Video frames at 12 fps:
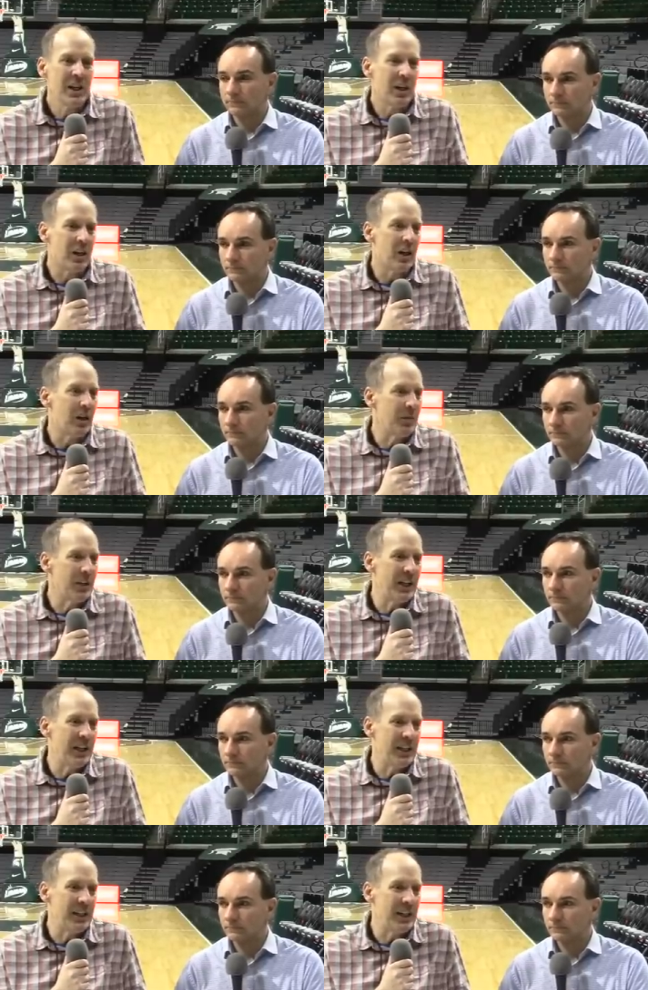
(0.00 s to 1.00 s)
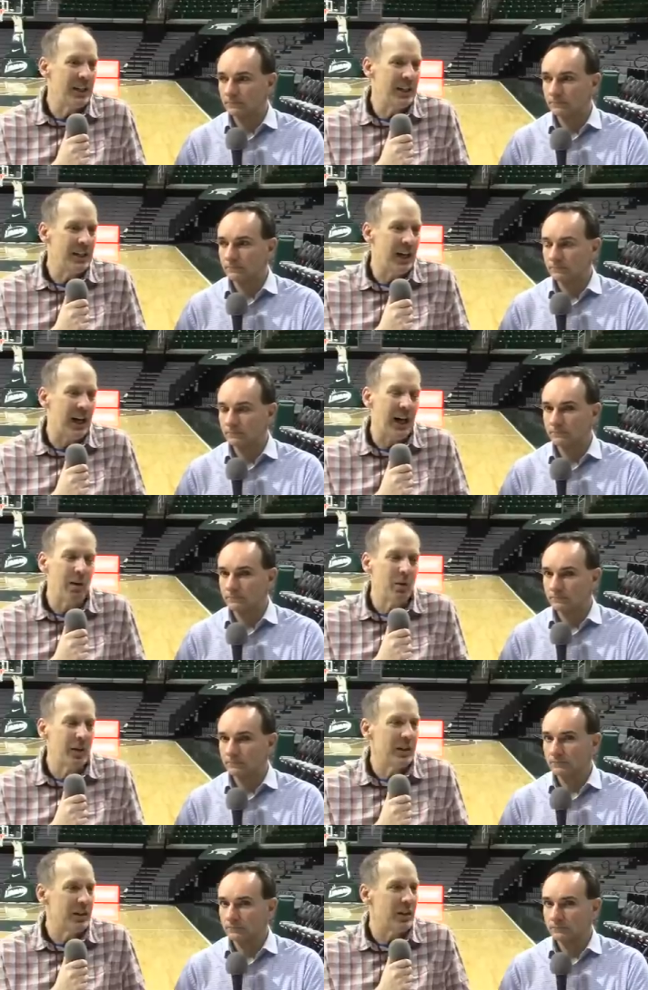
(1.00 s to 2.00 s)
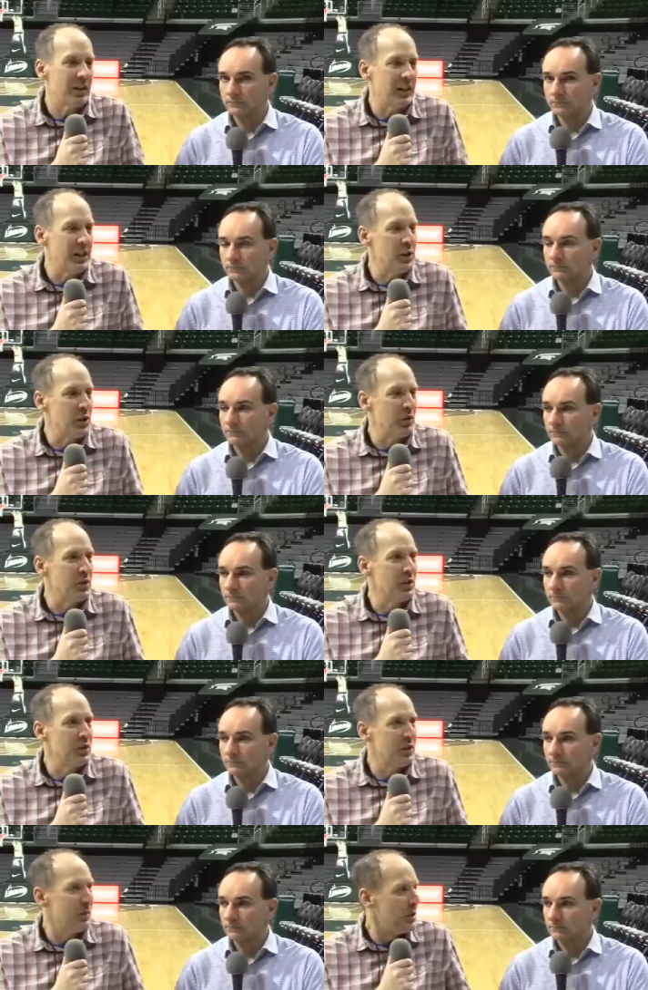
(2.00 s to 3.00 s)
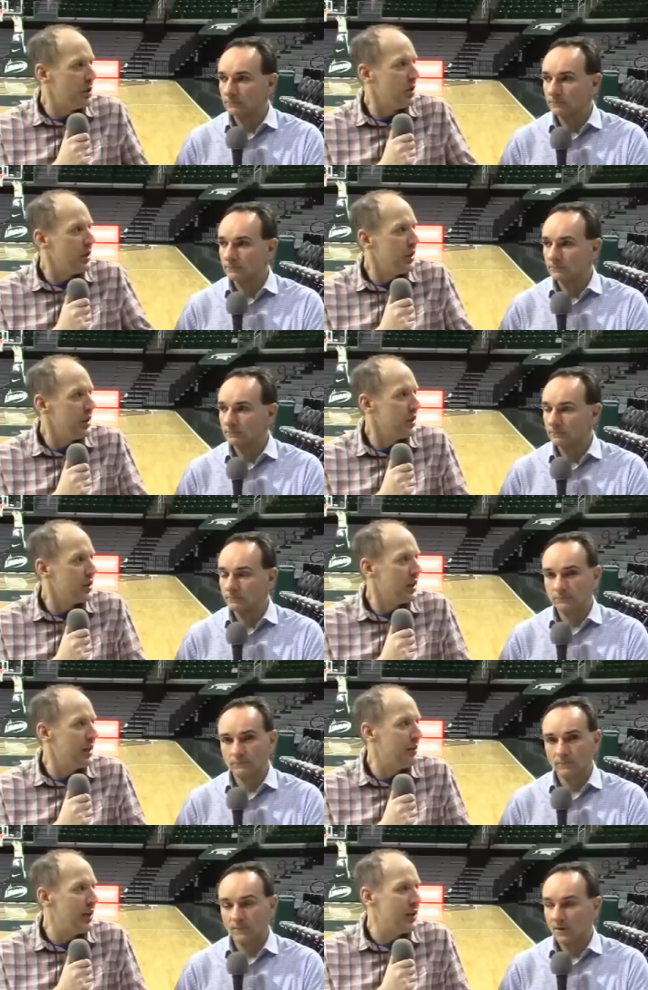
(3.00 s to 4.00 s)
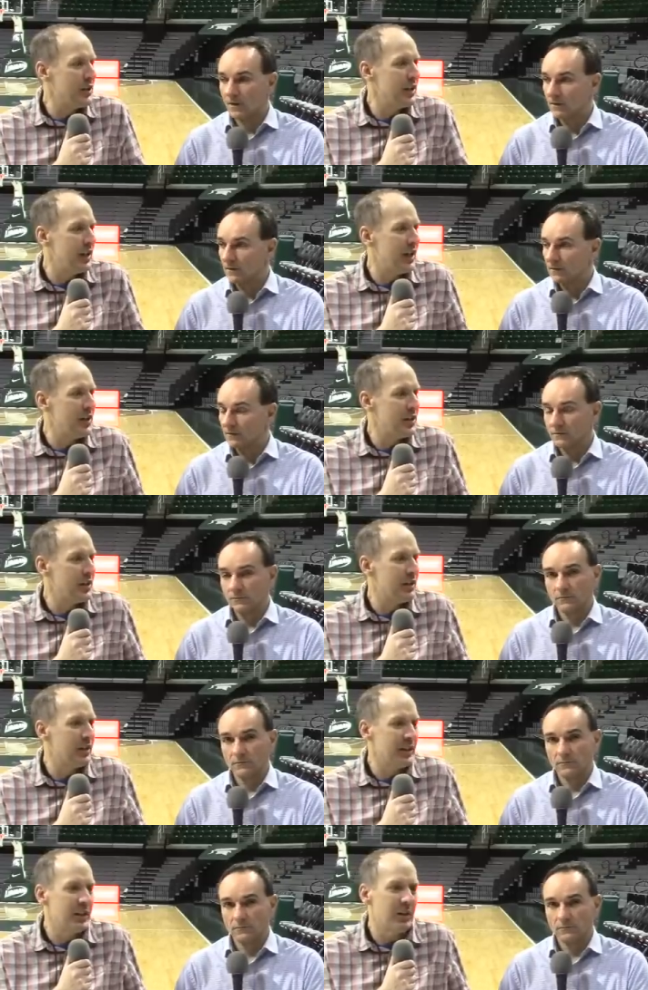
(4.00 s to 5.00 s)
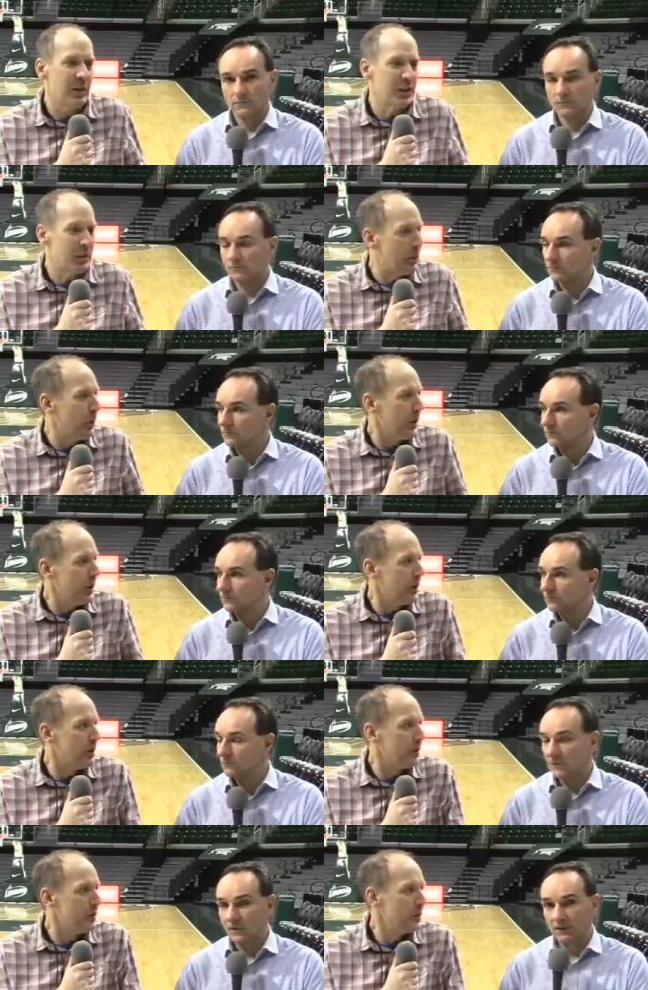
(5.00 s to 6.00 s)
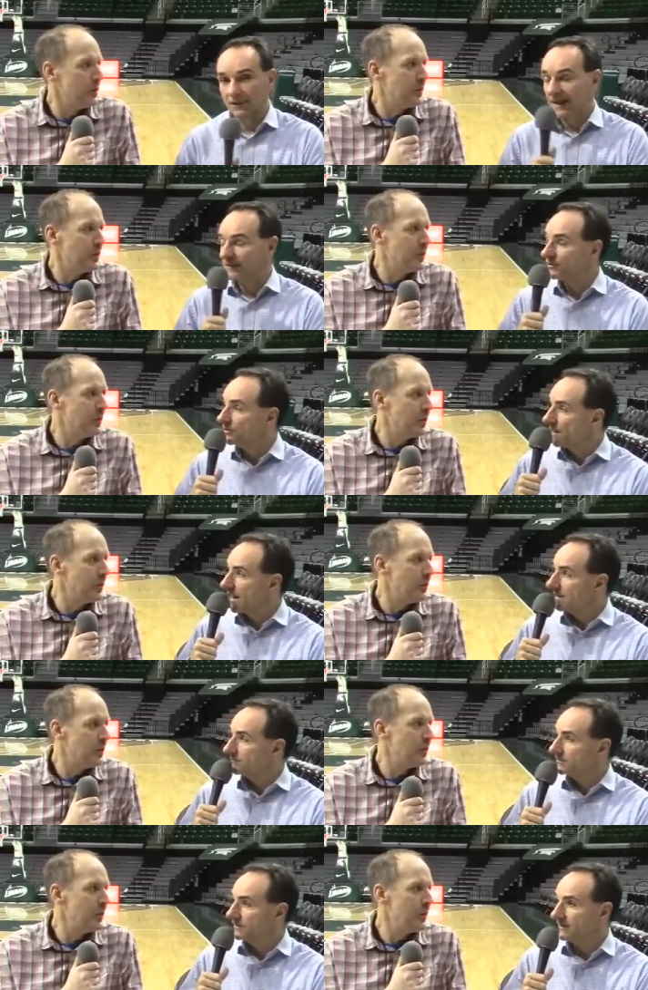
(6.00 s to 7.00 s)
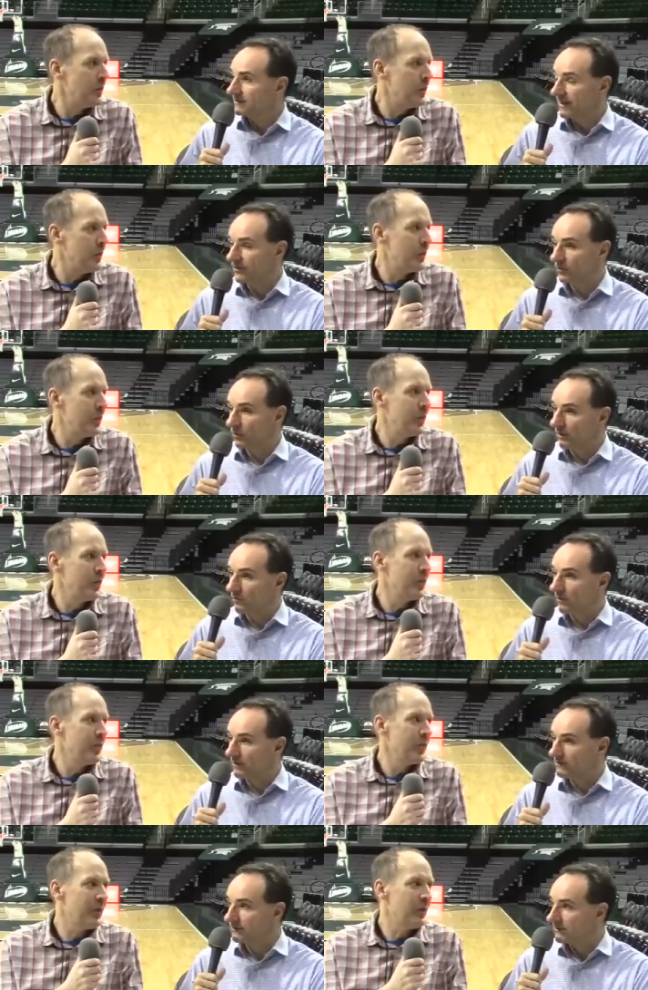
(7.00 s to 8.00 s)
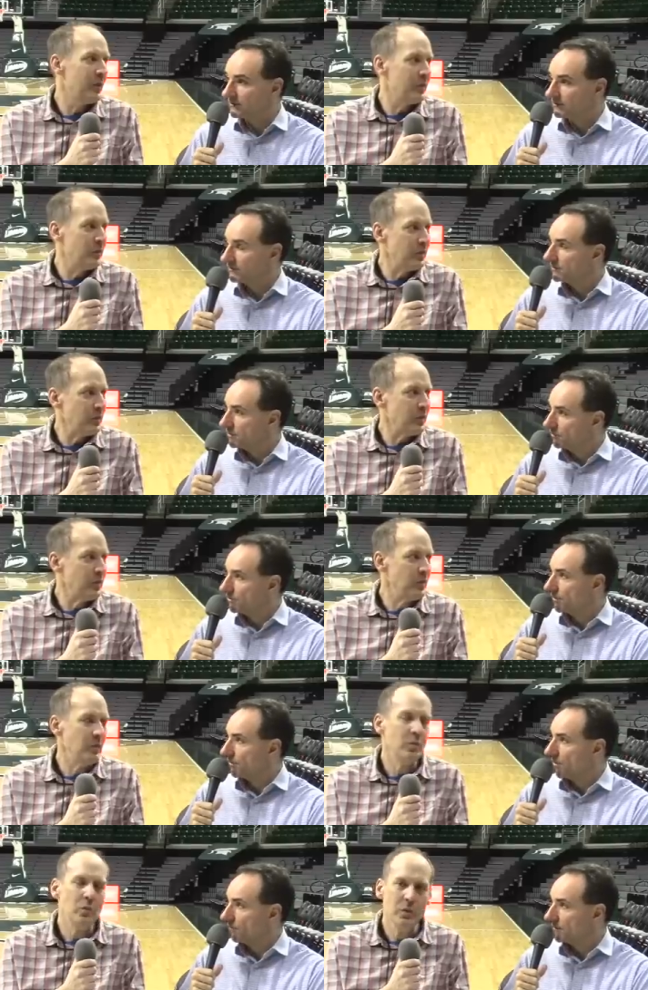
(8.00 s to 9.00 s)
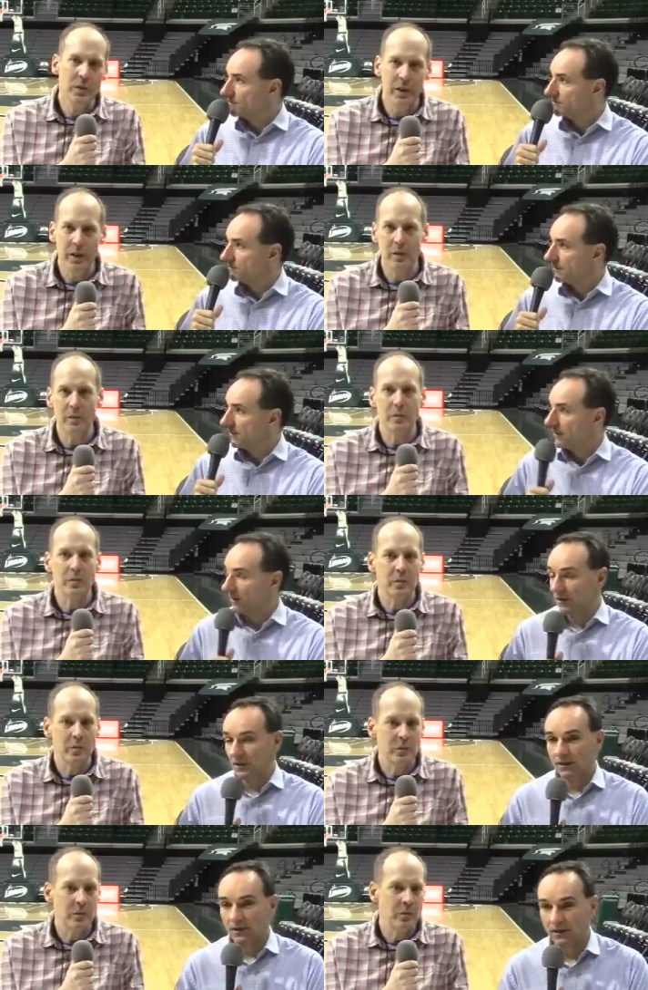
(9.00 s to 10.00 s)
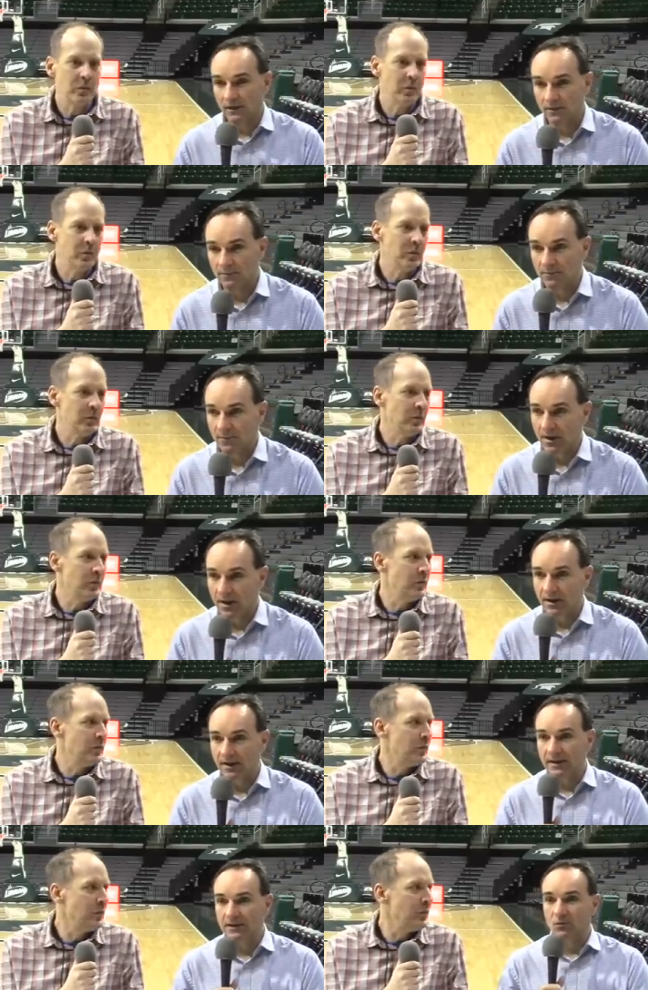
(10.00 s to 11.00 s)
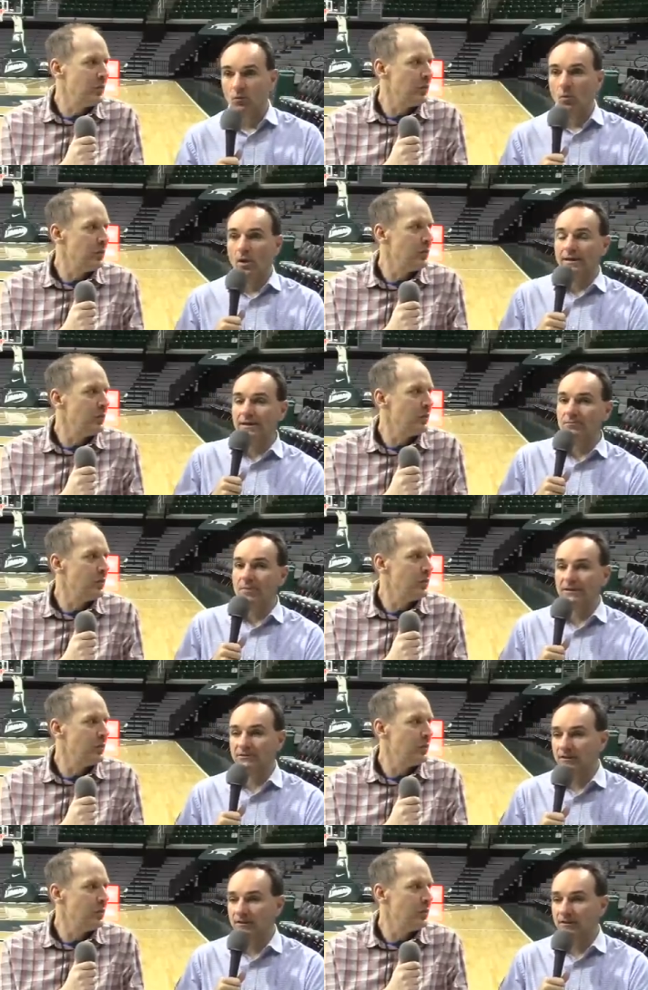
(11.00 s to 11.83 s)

Speaker 1: Um, and and I really thought that he showed some maturity in this game as a as a you know as a point guard.
Speaker 2: Last two games, he's had twenty-one assists, two turnovers. Um, When he makes the